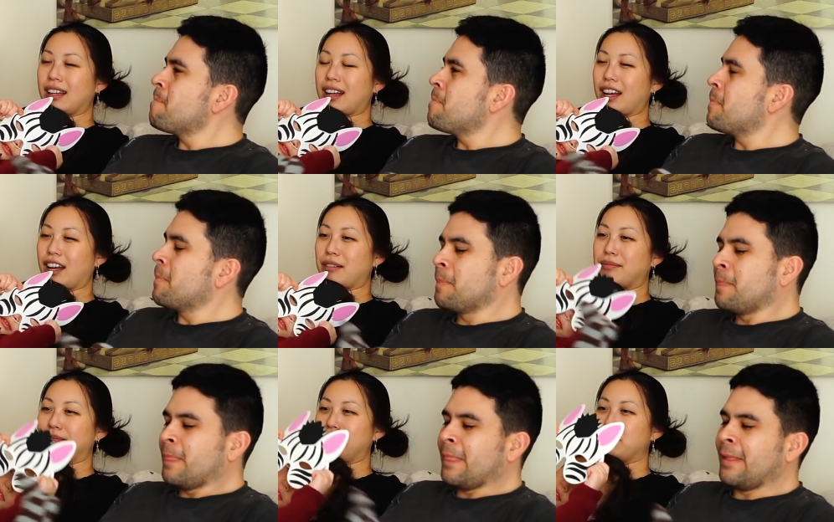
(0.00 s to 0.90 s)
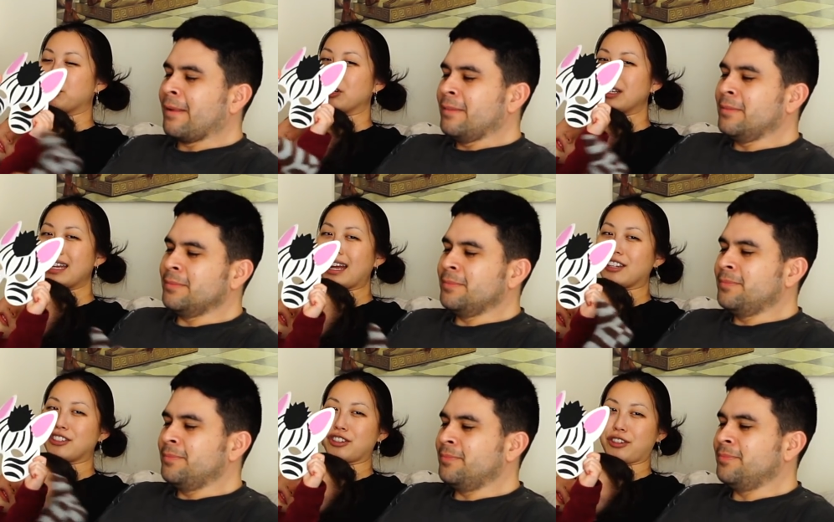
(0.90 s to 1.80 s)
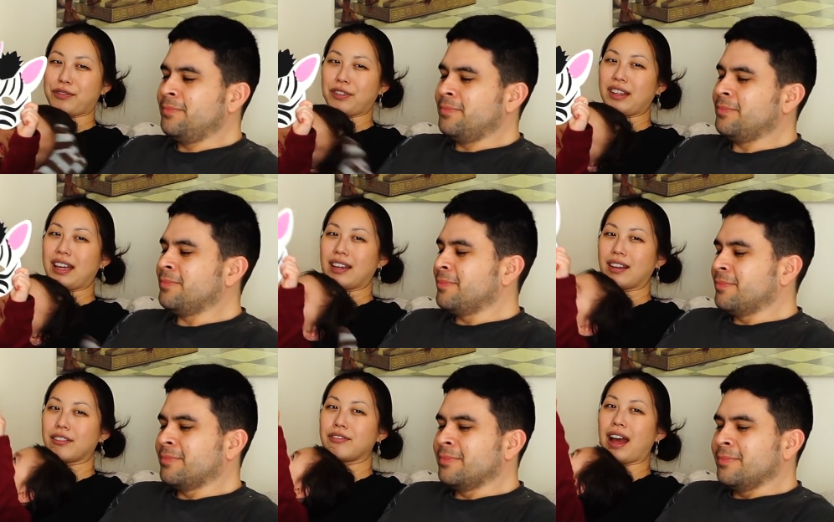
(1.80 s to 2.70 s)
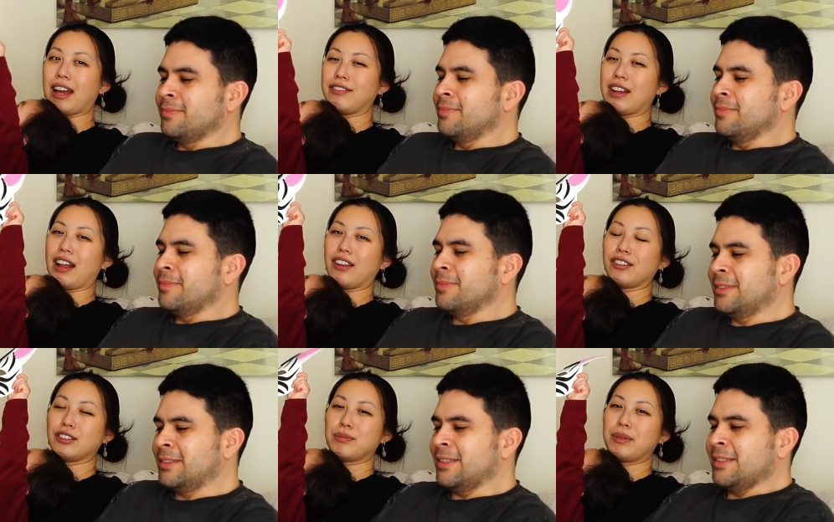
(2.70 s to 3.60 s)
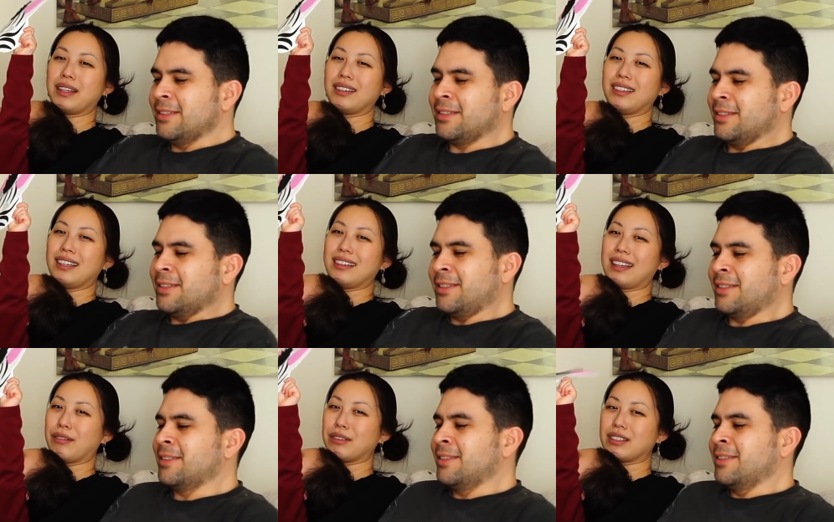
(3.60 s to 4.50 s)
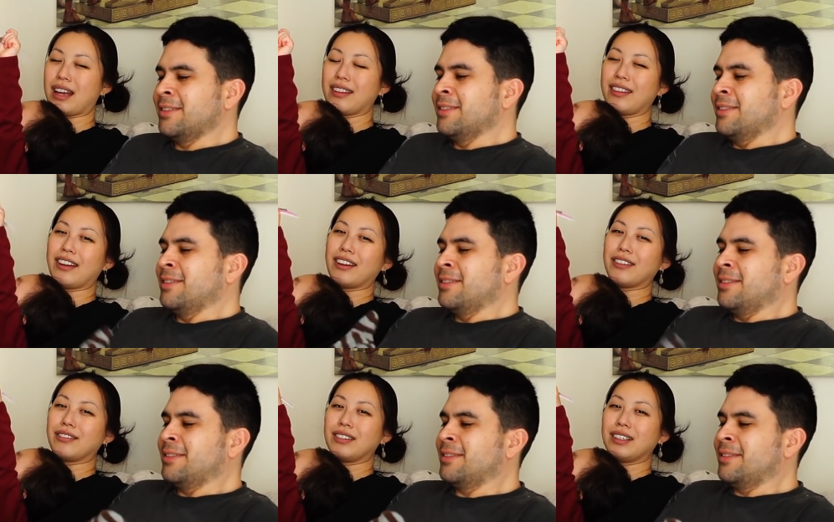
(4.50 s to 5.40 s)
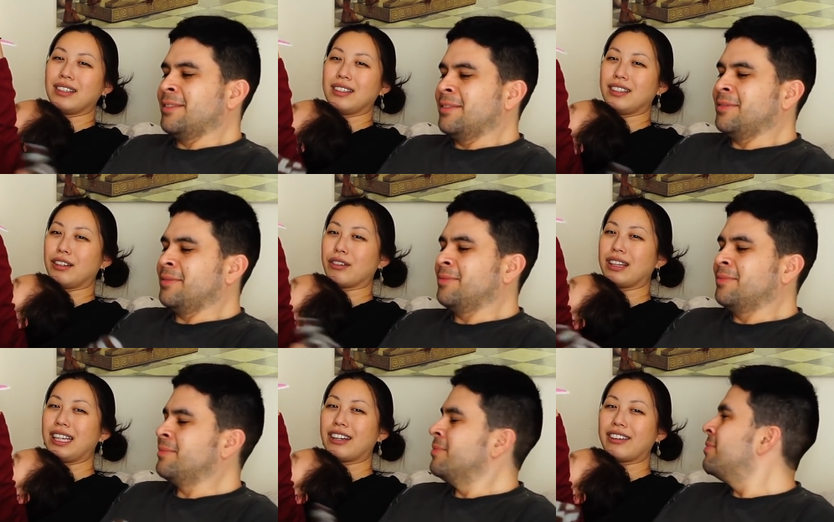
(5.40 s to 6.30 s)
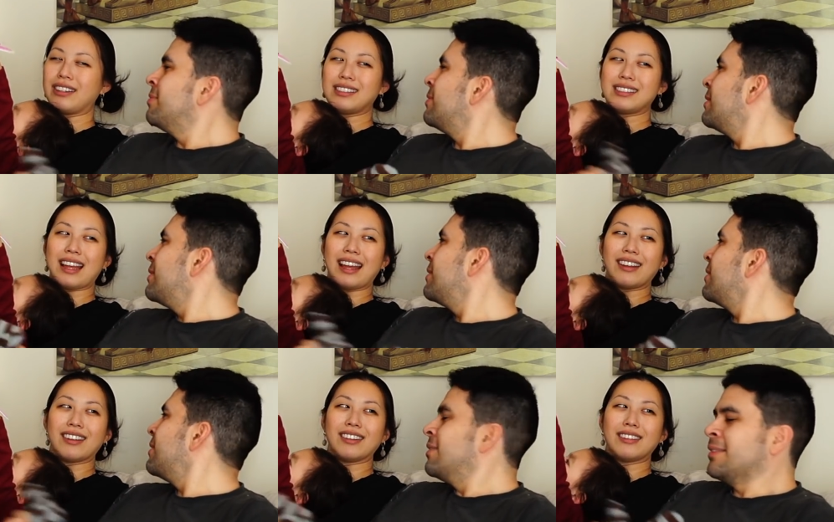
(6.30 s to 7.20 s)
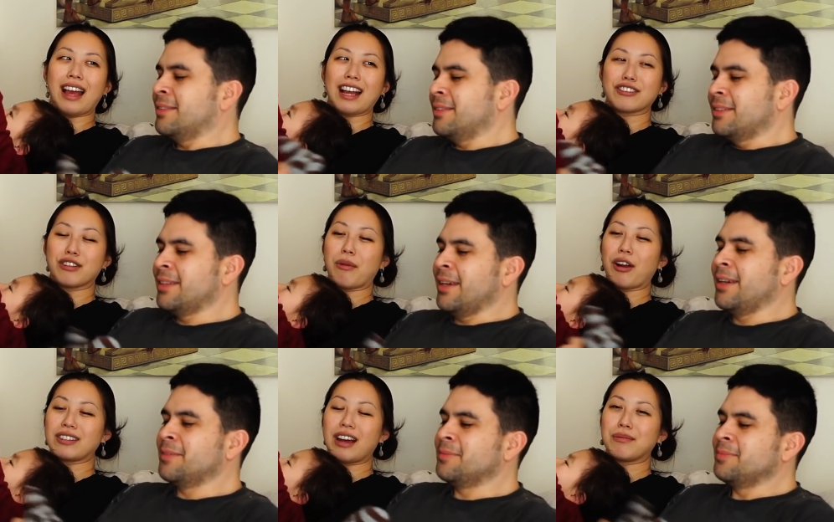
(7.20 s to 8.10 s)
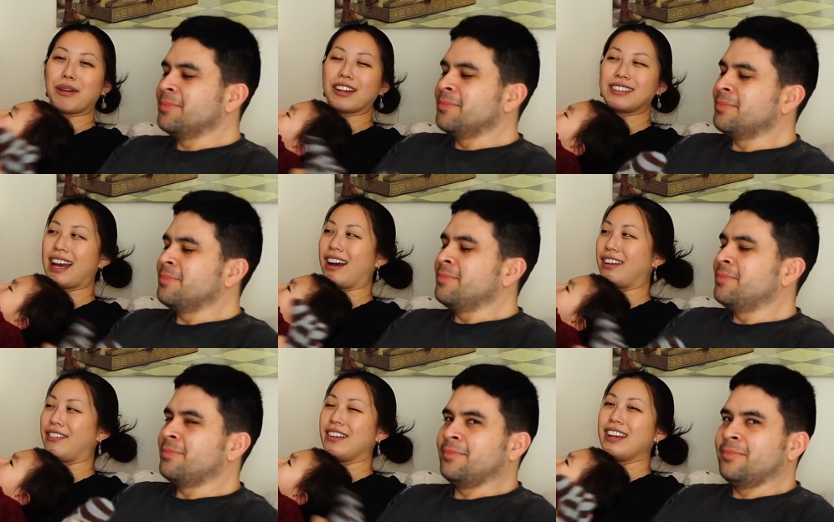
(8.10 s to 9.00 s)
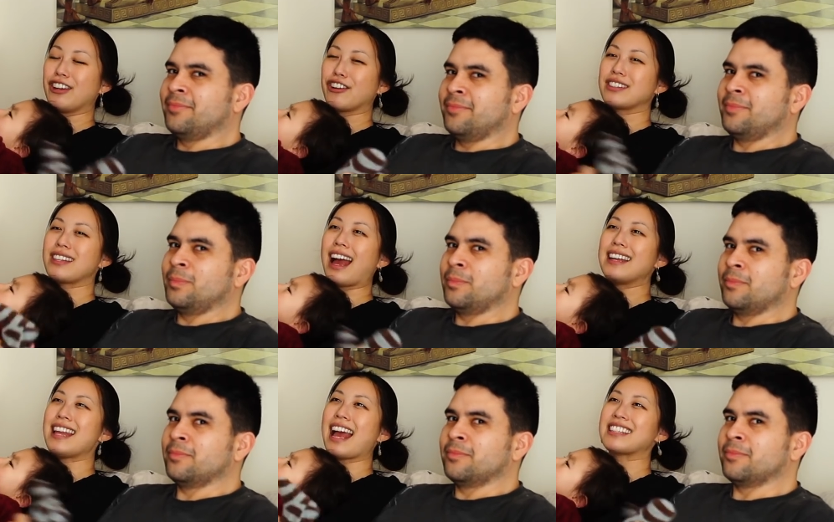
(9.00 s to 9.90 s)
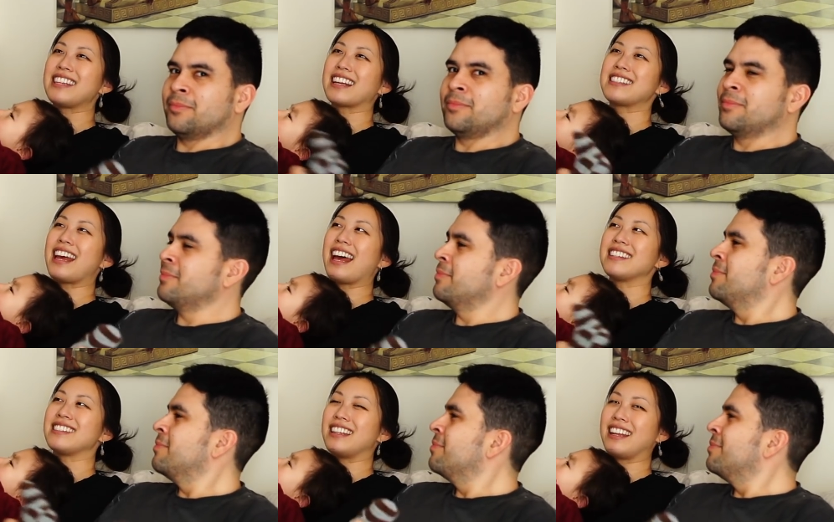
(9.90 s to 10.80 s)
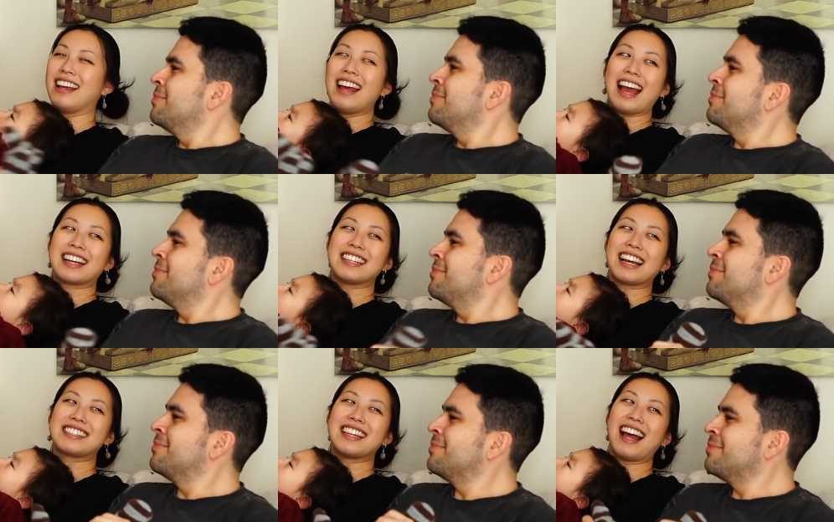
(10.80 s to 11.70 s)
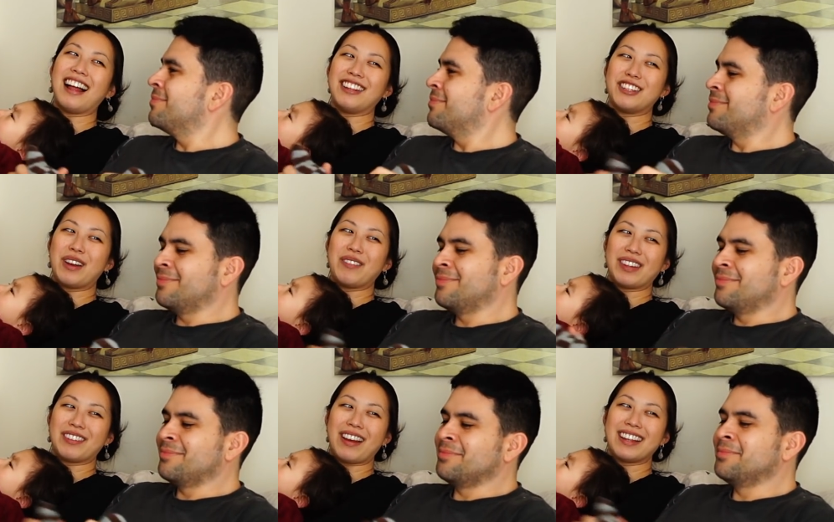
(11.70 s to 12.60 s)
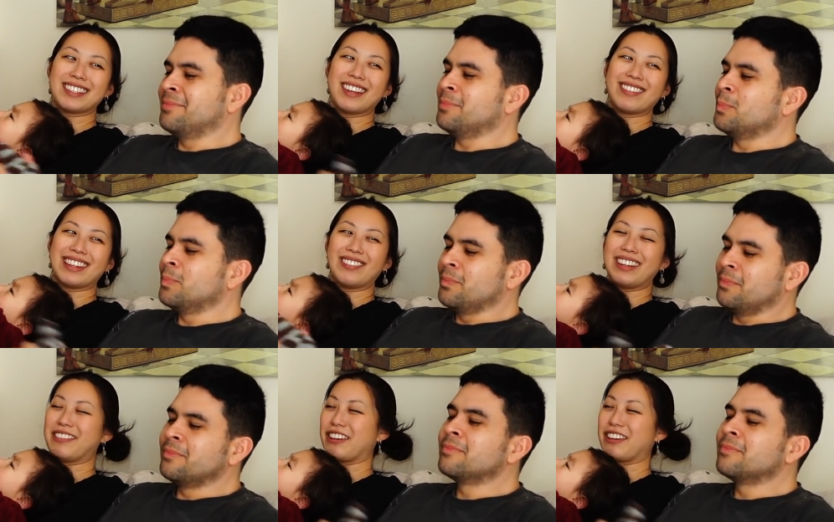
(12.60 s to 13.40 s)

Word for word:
Speaker 1: Um, you could get a shirt for like five dollars, but that was on their you know, clearance sale, extra yeah. markdown, markdown. If you're a size XXS and a XXL, you might be able to find something. But if